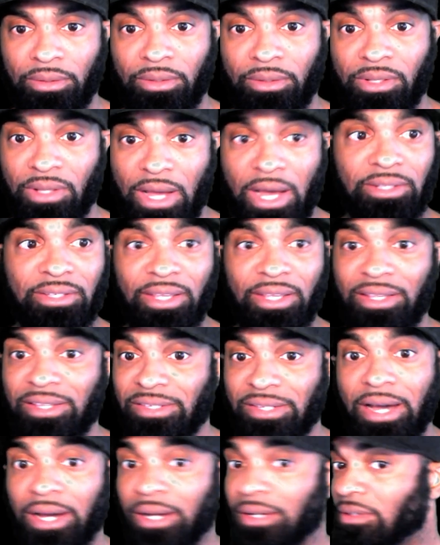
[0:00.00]
Deontay
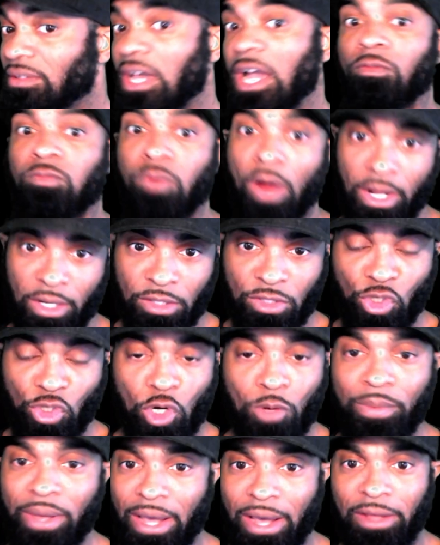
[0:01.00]
signed directly to
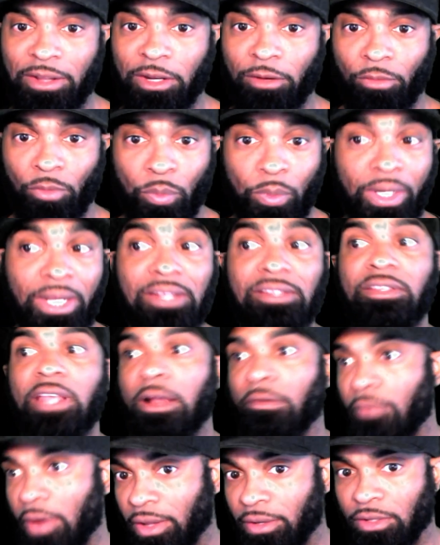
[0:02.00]
him. Andy Ruiz
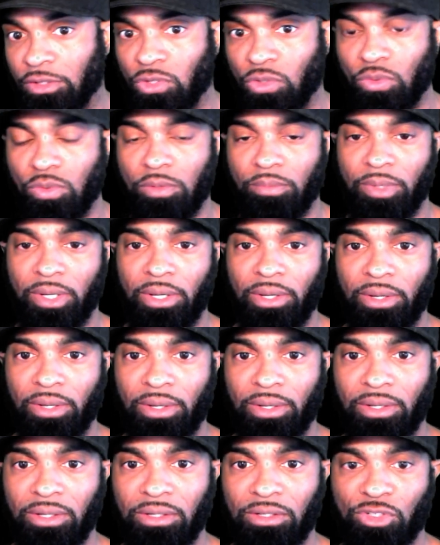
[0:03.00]
directly to him.
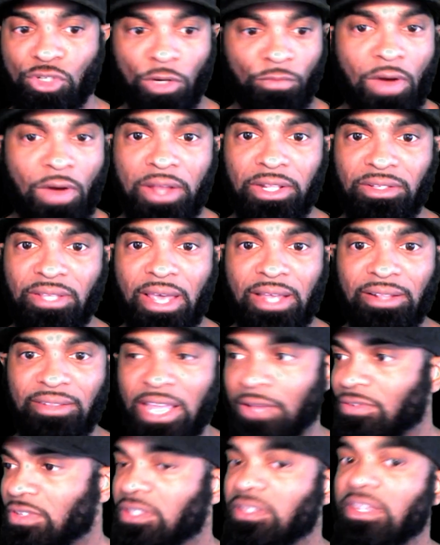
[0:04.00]
Gervonta Tank
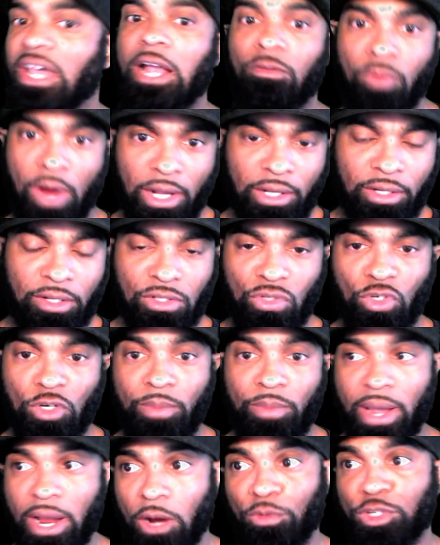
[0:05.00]
Davis directly to
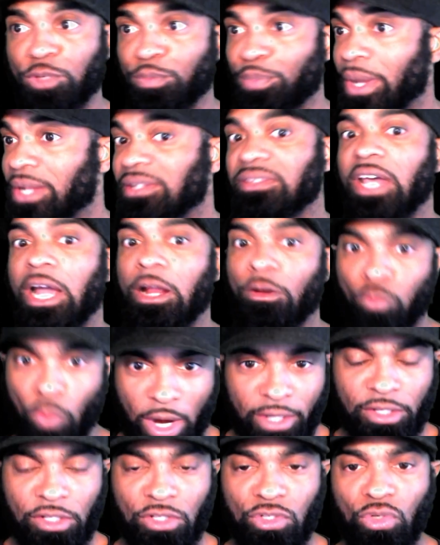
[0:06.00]
him. Errol Spence
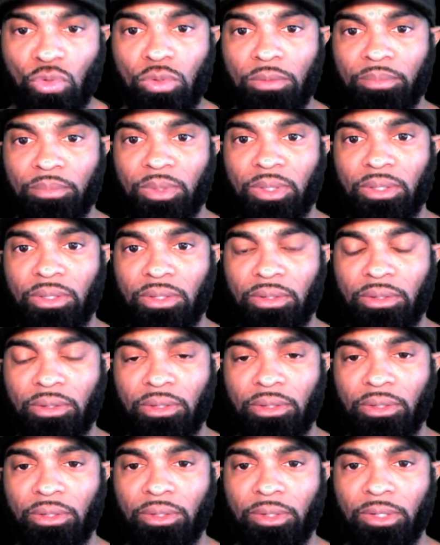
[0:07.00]
directly to him.
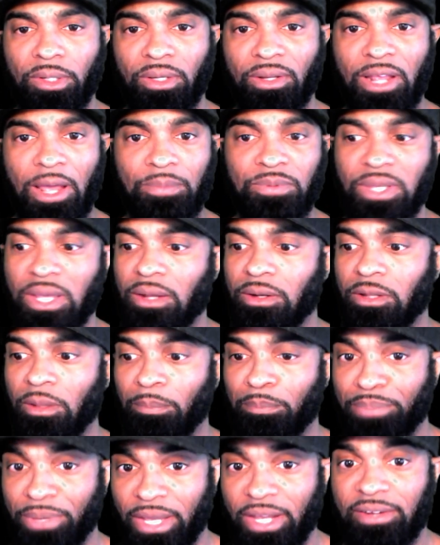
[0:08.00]
You know what I'm saying? The
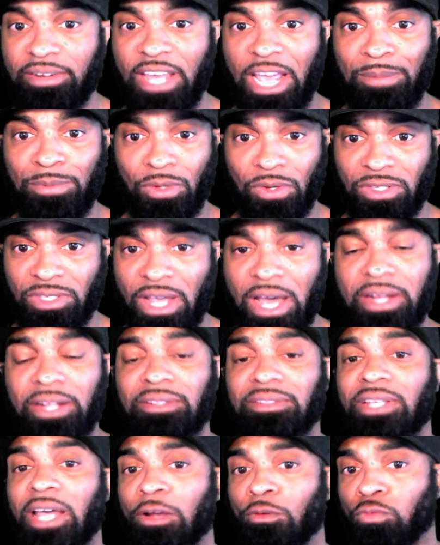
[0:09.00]
big names are
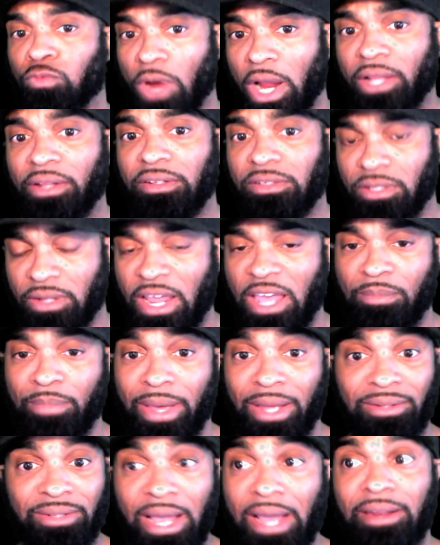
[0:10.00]
signing directly to that
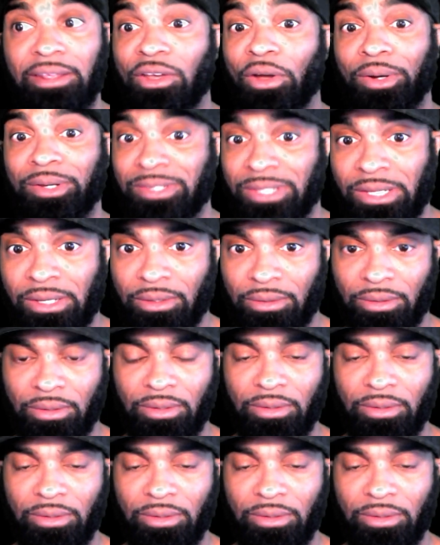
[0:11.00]
man. Danny Garcia.